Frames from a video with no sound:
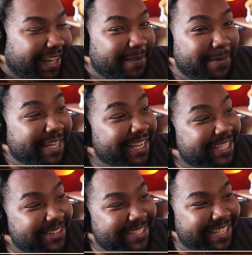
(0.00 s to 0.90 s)
Because
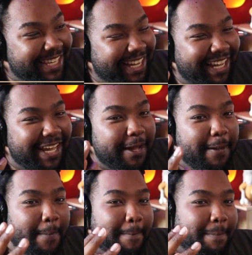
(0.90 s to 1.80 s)
here's the thing.
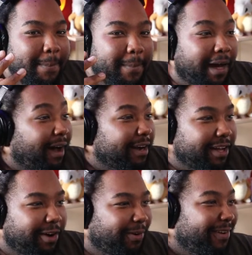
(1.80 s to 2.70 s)

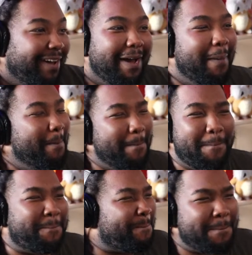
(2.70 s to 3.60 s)
Anko,
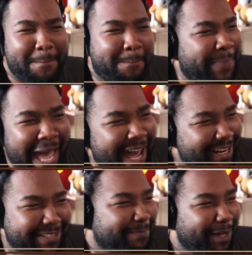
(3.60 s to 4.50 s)
bad
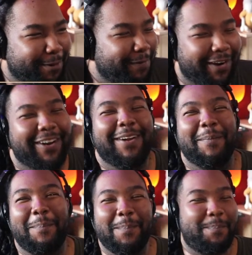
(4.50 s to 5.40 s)
as a motherfucker.
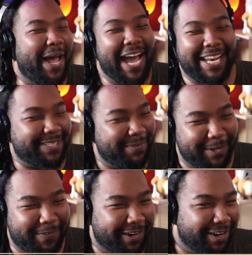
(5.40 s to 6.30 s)
Bad as a
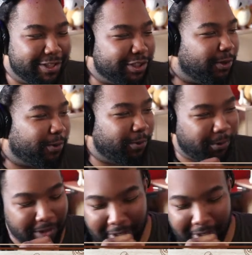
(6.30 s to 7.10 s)
motherfucker. So cool.